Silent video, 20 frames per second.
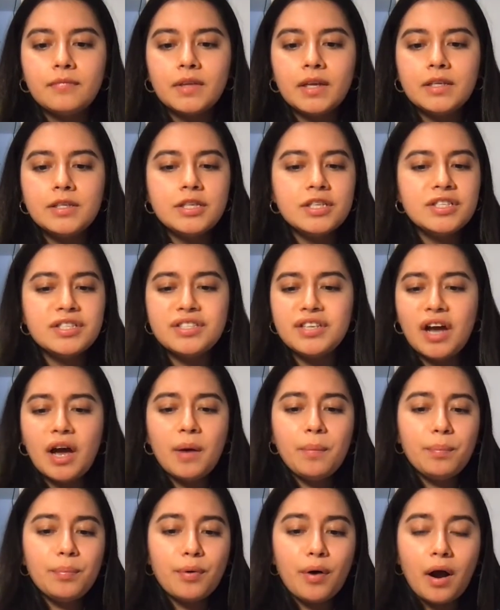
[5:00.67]
just
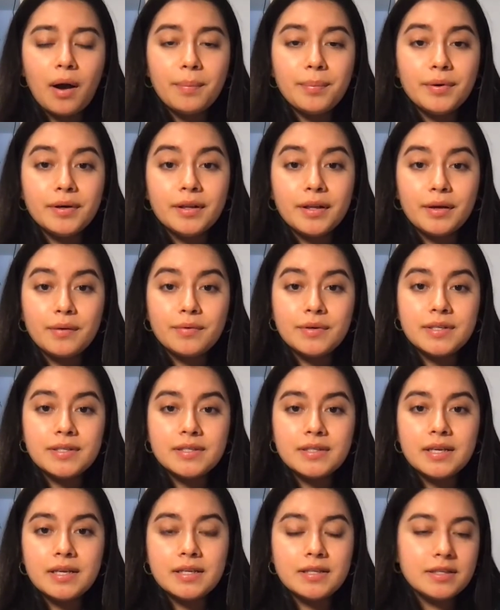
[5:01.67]
not properly
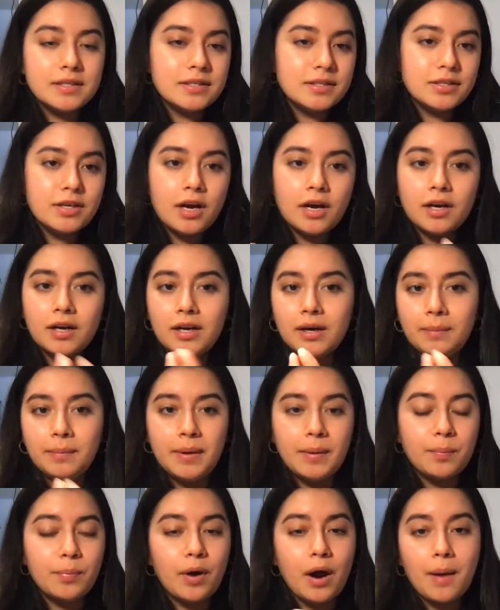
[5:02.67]
it's not going to be
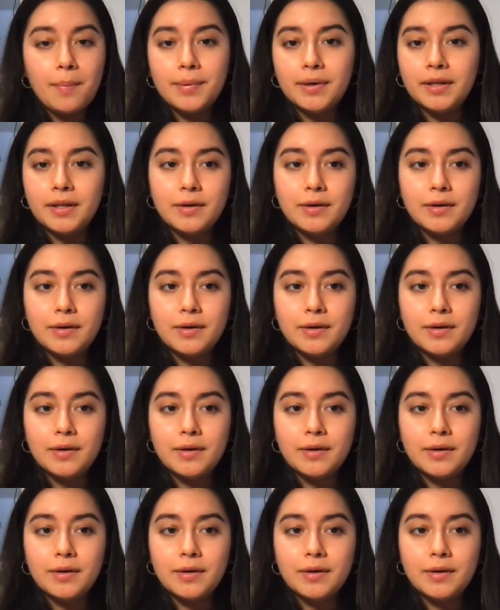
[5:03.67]
properly